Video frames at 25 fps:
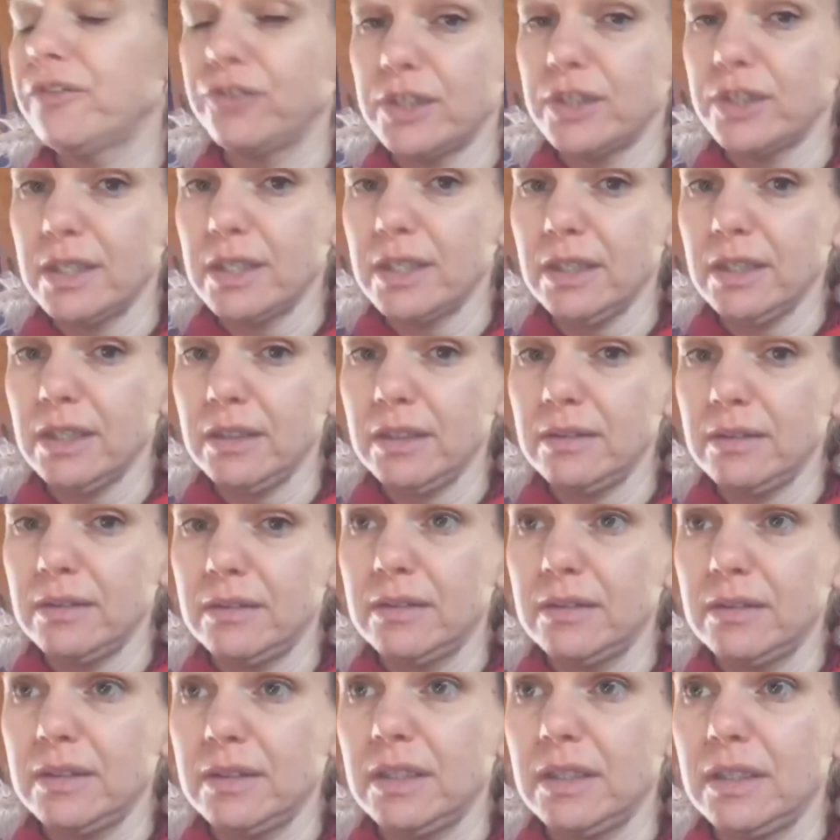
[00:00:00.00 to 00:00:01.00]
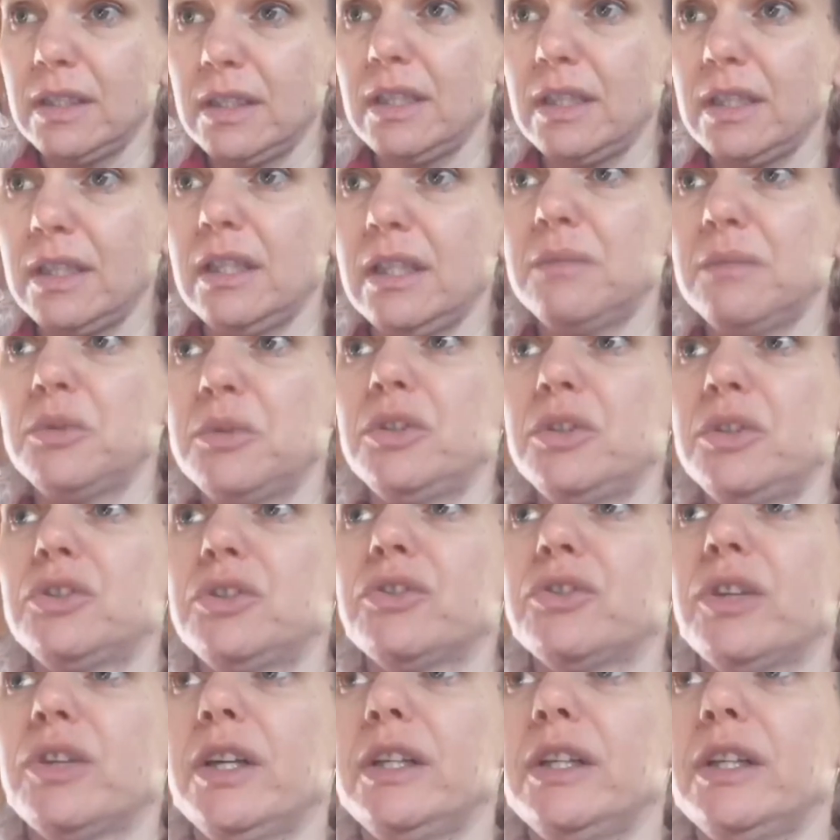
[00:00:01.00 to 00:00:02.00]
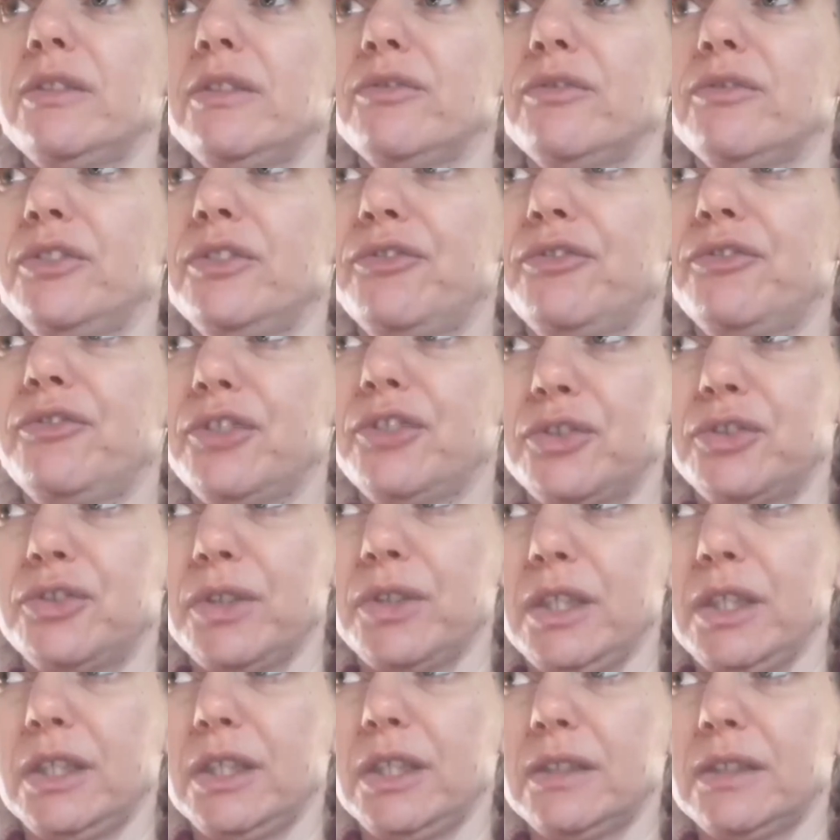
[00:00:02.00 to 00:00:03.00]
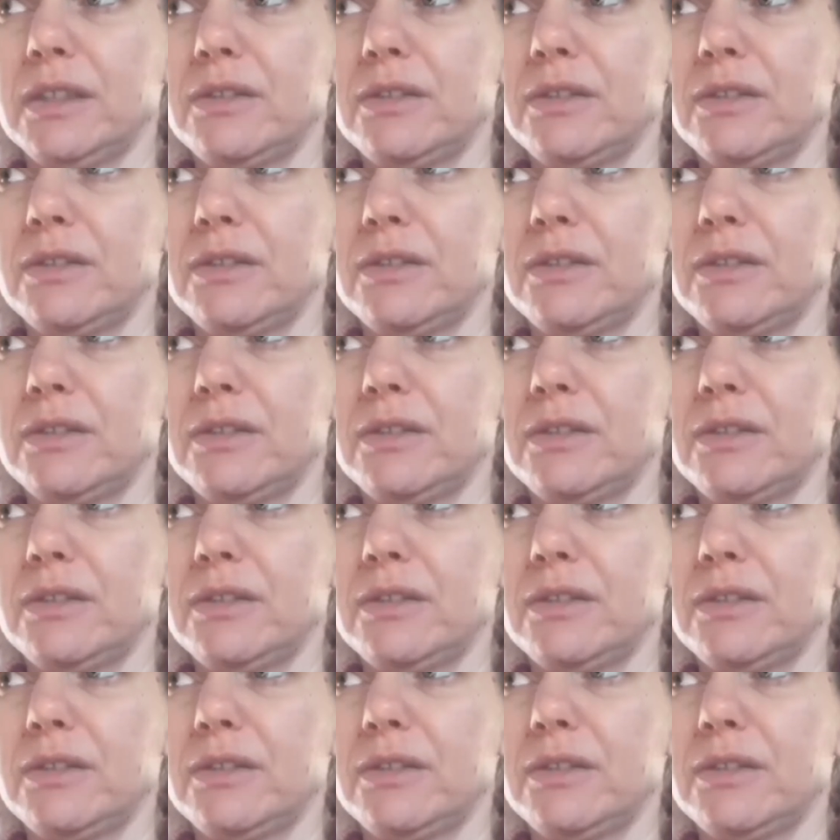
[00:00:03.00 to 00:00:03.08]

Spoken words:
freezing it, and I'm going to try refrigerating